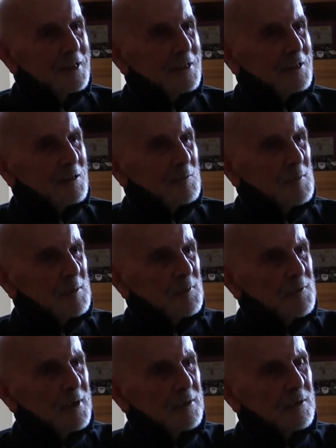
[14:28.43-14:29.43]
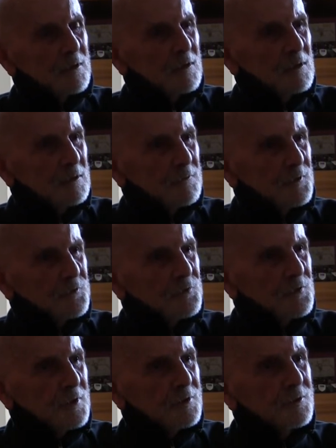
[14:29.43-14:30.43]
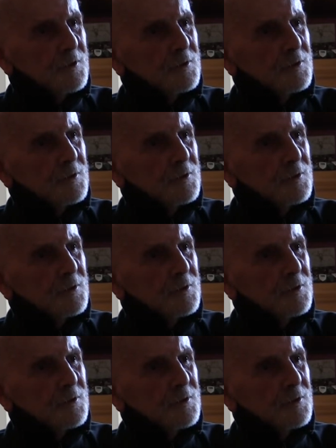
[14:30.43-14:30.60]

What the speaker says: And I can remember that, and then all of a sudden